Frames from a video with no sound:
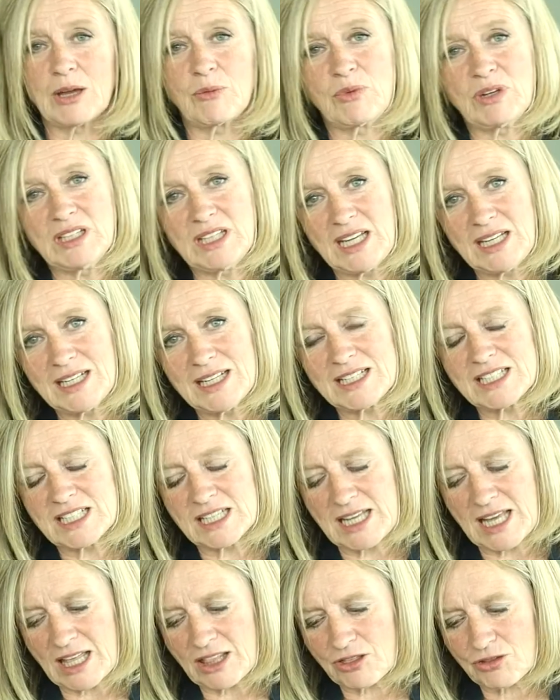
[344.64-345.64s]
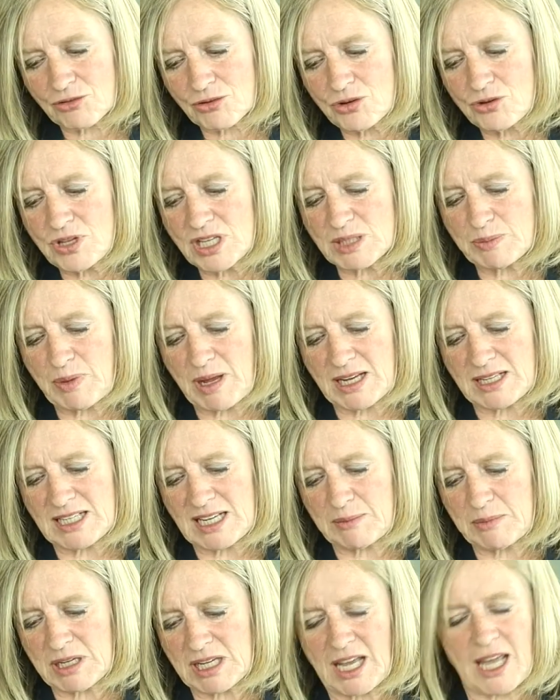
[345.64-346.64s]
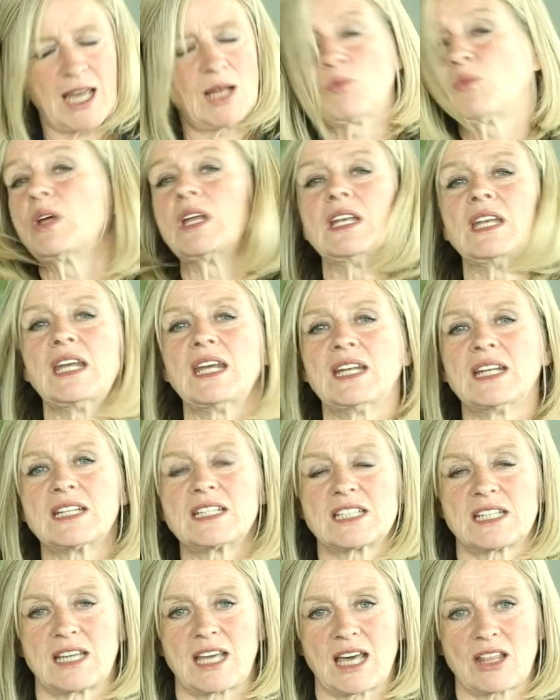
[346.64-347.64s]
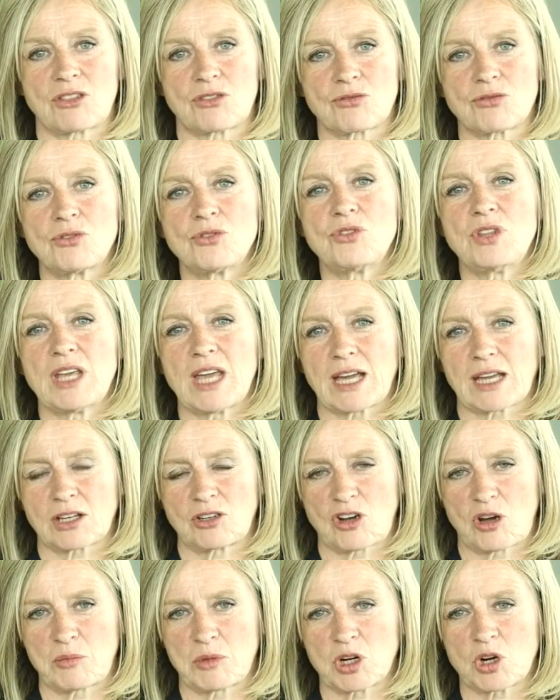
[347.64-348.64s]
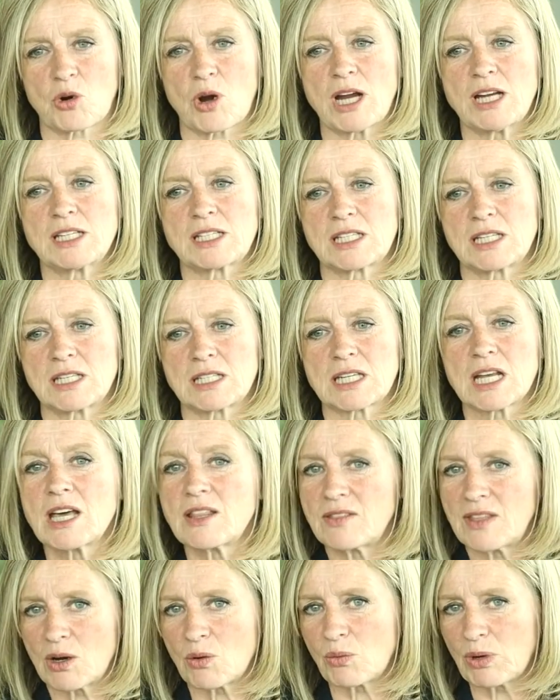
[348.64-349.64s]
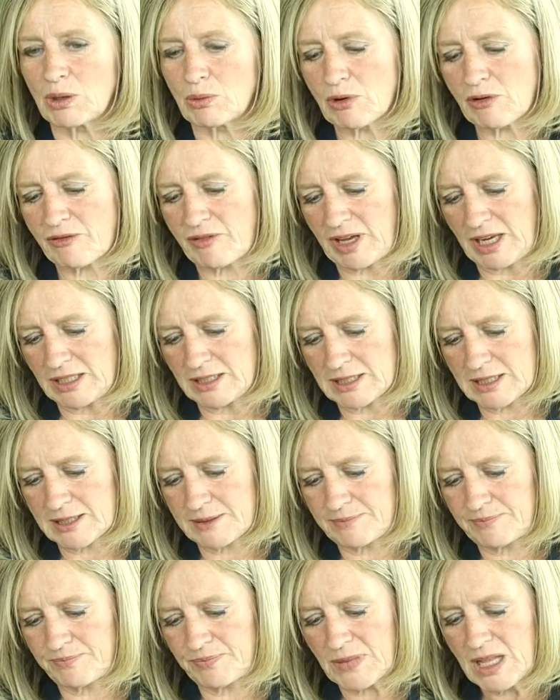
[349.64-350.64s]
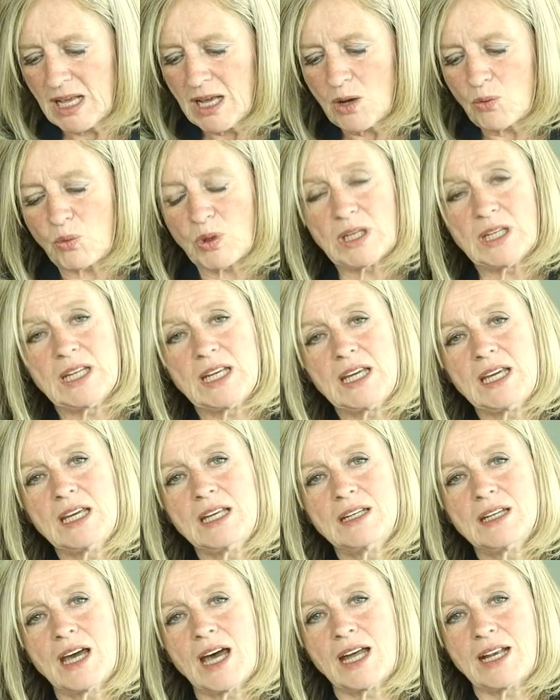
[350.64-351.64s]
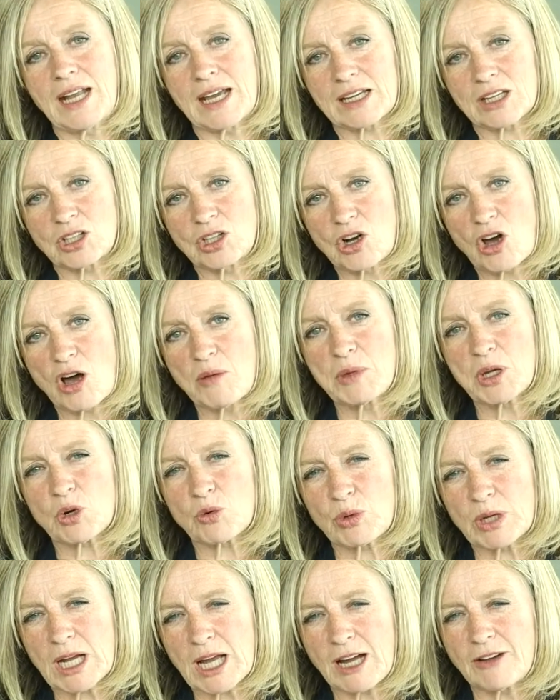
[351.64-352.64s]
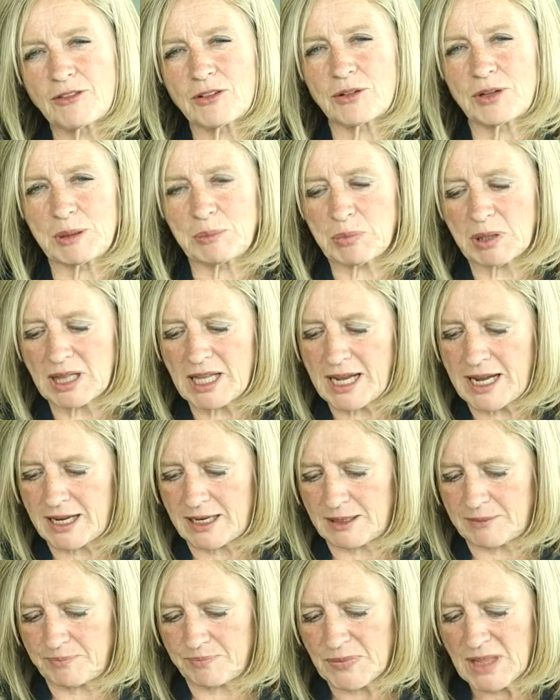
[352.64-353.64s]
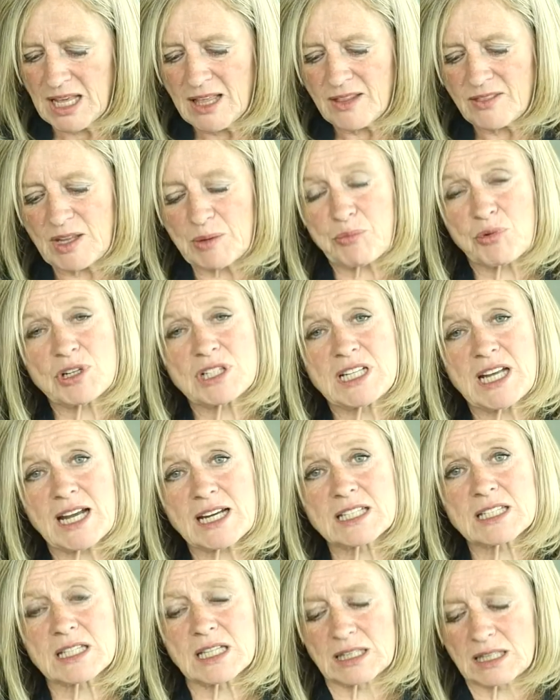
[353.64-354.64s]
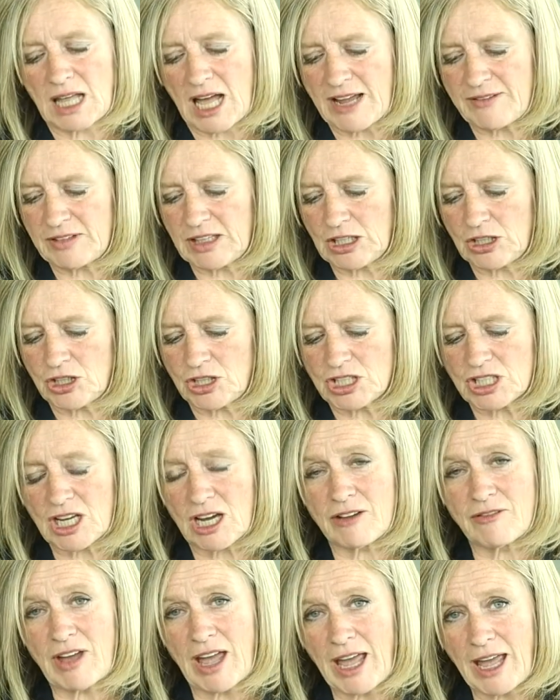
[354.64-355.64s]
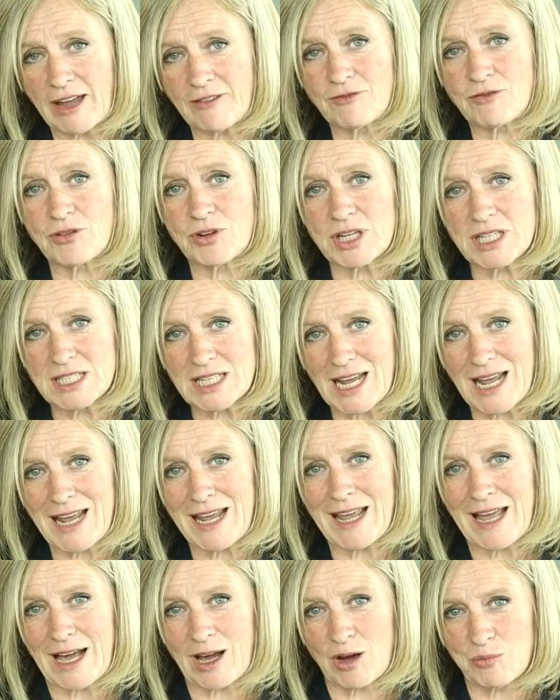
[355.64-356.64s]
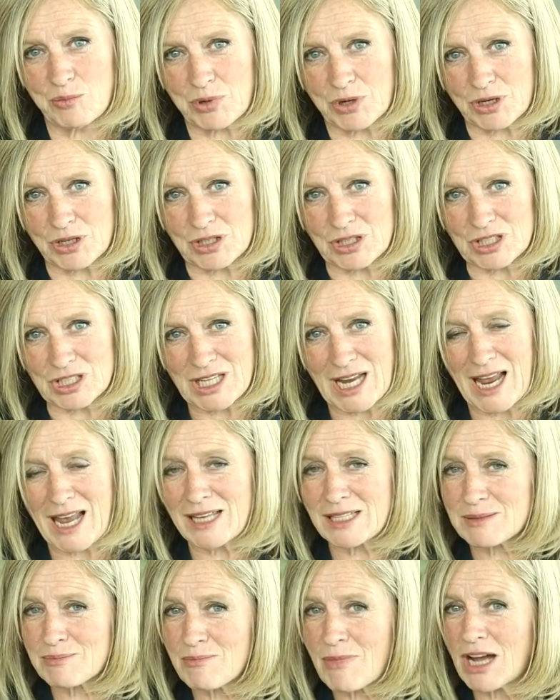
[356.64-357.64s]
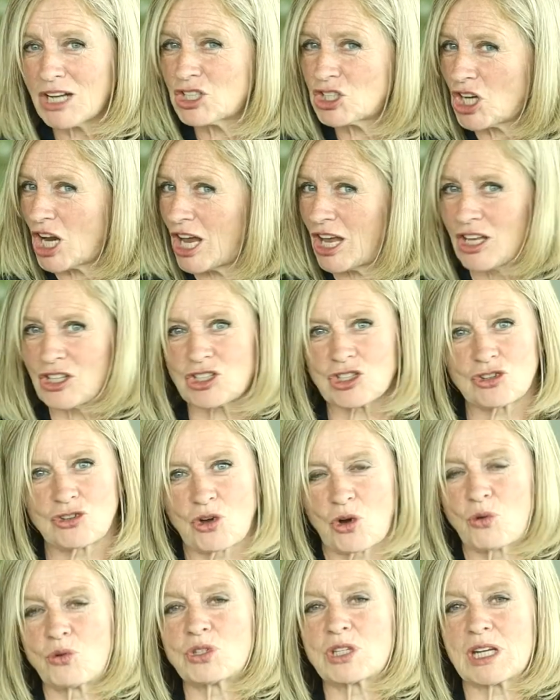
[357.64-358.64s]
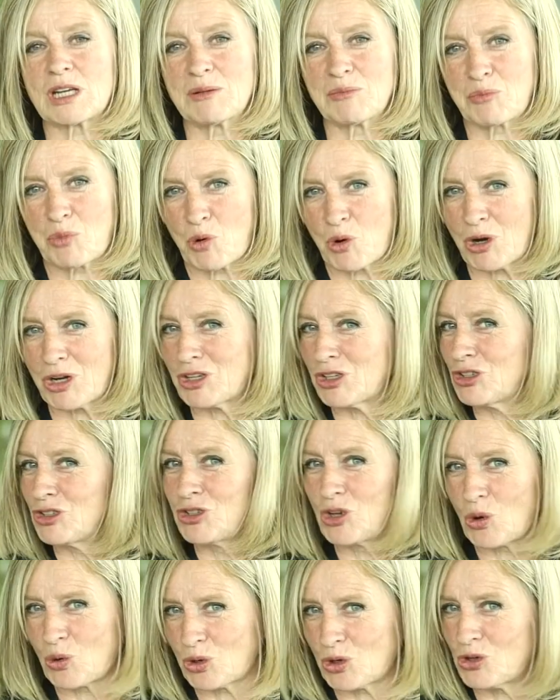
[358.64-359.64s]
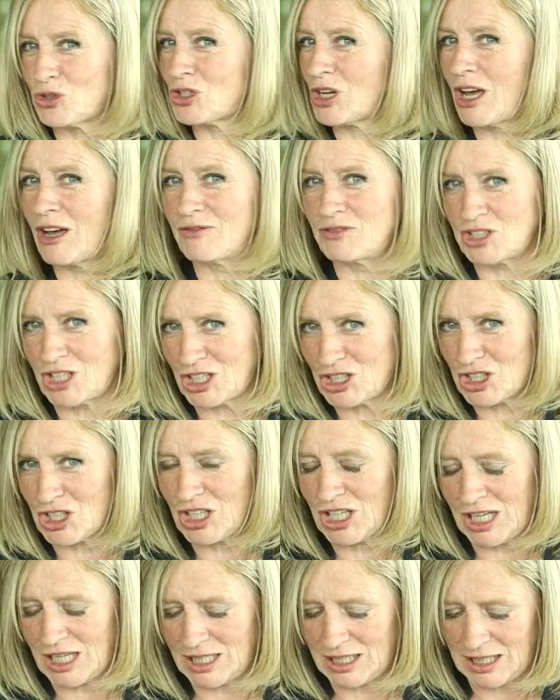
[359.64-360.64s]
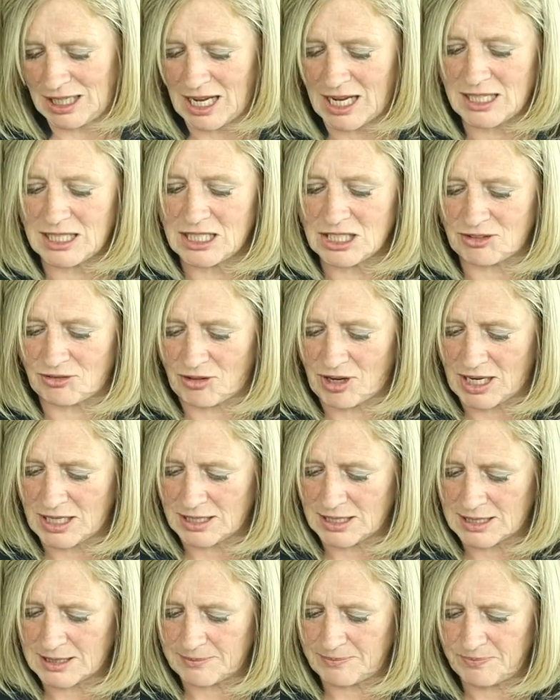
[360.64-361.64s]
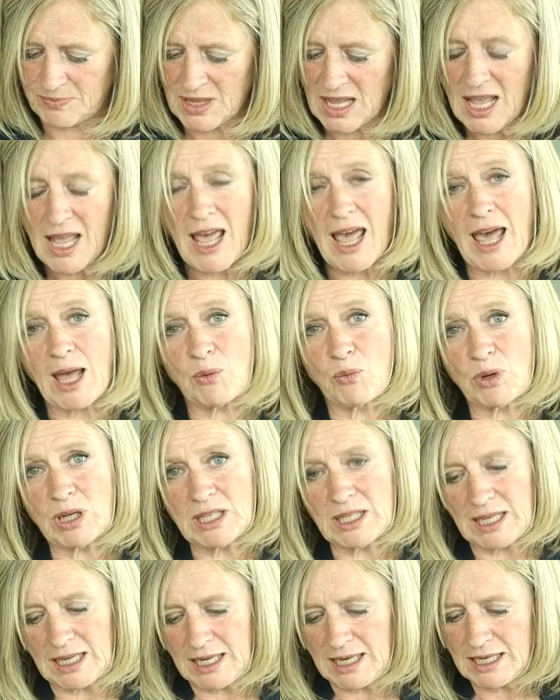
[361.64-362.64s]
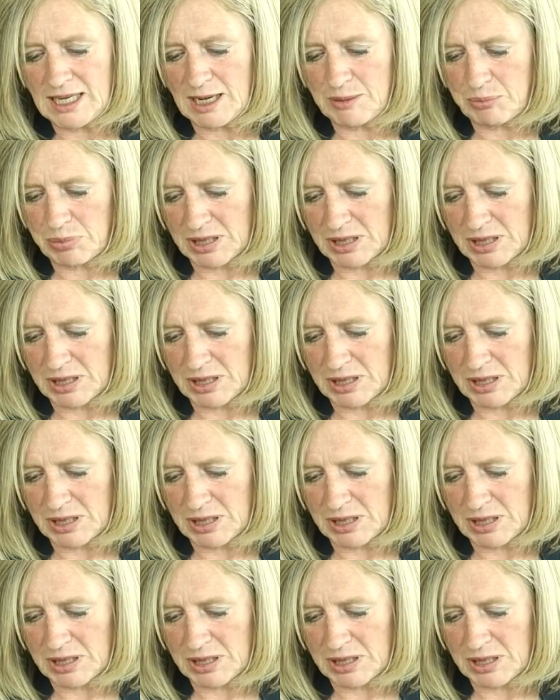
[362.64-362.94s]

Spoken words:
We need it to get through this pandemic, and we need it to get through the economic crisis that we will face. We need an economic recovery plan that protects the livelihoods of everyday Albertans as much as those important donors of Jason Kenney and his friends. And we need a